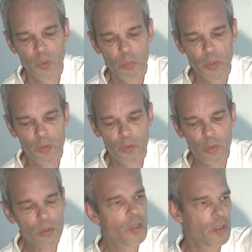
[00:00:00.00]
But
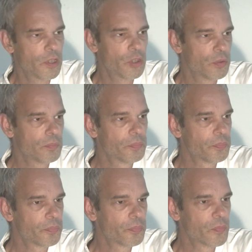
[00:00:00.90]
true courage
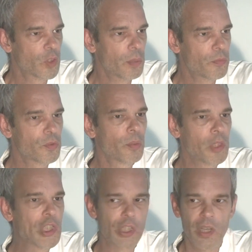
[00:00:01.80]
comes from
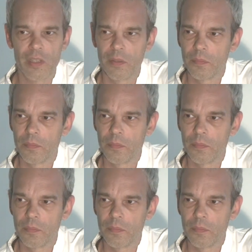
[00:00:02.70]
inside.